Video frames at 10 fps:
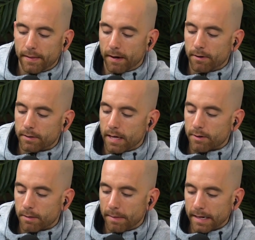That
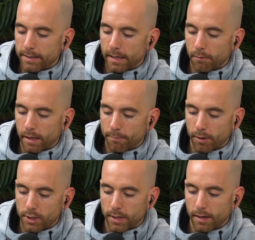was amazing. I really
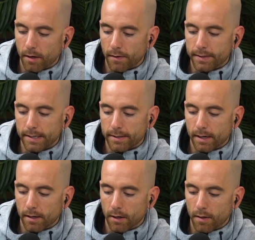appreciate all the
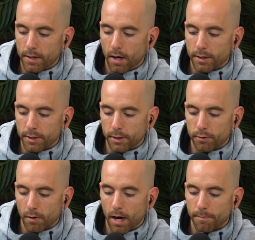detail and all the knowledge that you
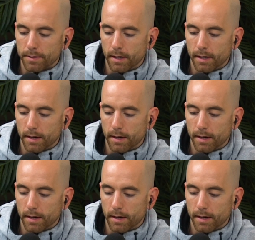dropped.